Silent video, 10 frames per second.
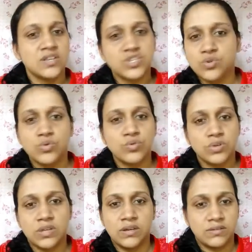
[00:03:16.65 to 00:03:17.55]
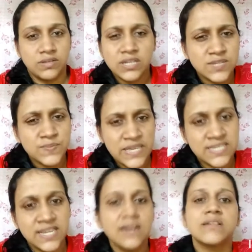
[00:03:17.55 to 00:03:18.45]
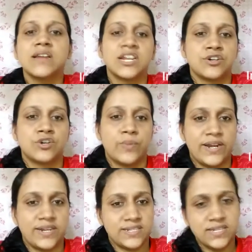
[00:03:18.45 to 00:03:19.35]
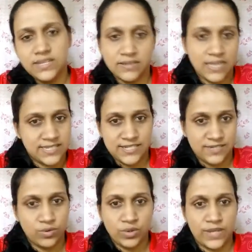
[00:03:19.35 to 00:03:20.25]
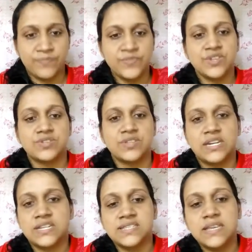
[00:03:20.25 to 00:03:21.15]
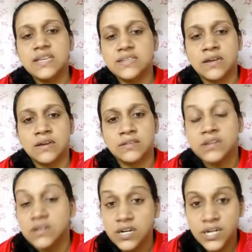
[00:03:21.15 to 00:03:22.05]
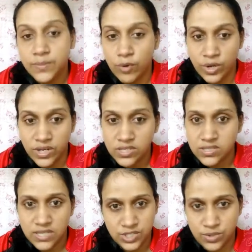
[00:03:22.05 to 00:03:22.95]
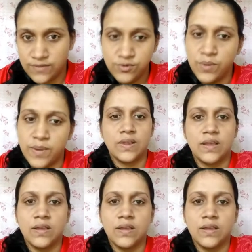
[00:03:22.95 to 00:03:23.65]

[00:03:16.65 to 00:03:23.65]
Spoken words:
So it is basically related to editing. That's it. Okay, so that is the third point that you have to remember.